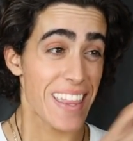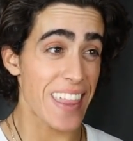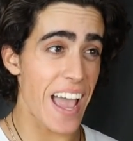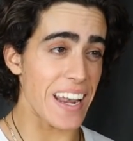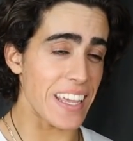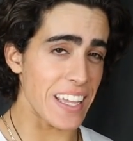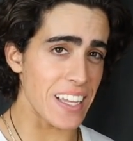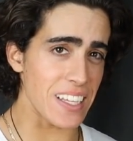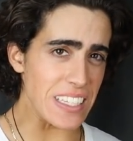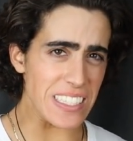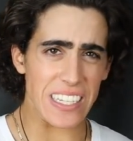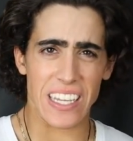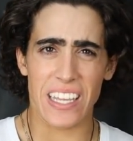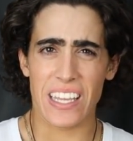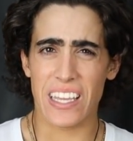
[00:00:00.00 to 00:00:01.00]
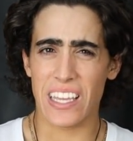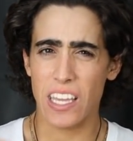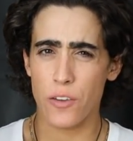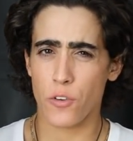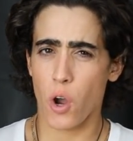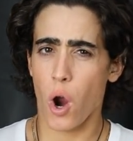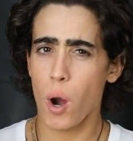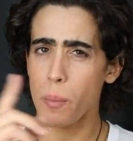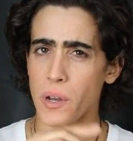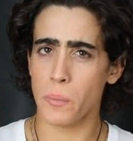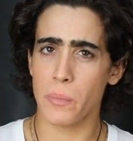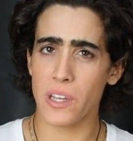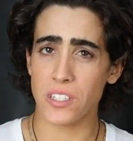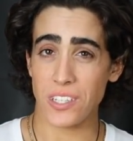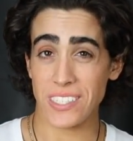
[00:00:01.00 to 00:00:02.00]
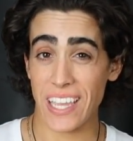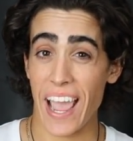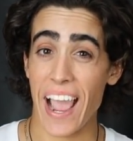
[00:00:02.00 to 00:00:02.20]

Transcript: That is, if carbon emissions